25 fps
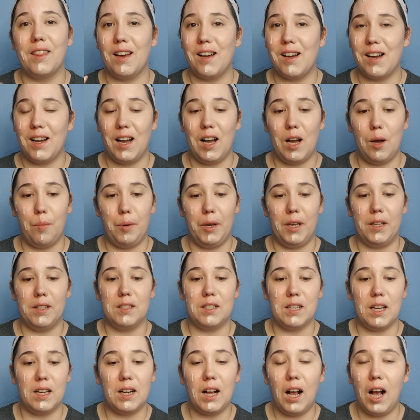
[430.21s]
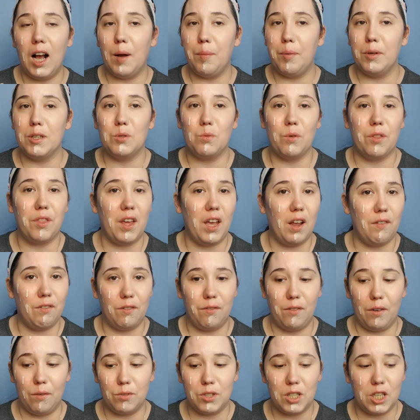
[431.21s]
That happens, and it happens with every
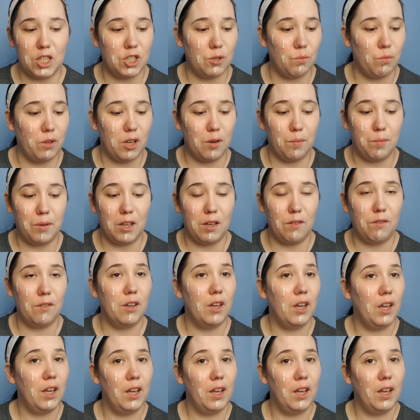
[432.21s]
foundation, whether it be